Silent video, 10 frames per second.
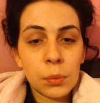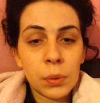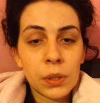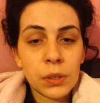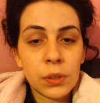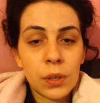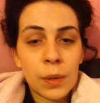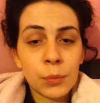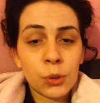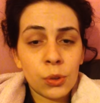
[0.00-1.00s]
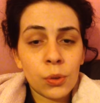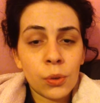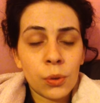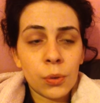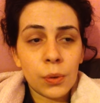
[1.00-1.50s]
which I'm
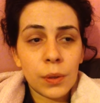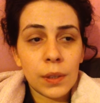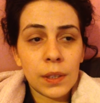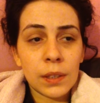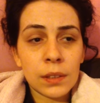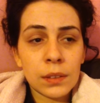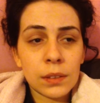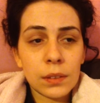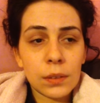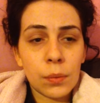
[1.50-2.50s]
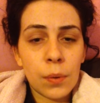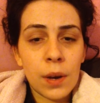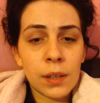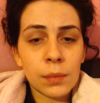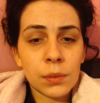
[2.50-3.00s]
sure is
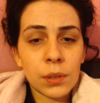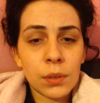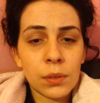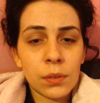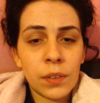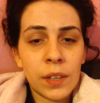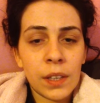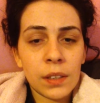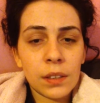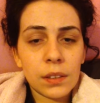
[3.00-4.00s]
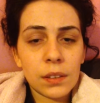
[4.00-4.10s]
why I'm so severe,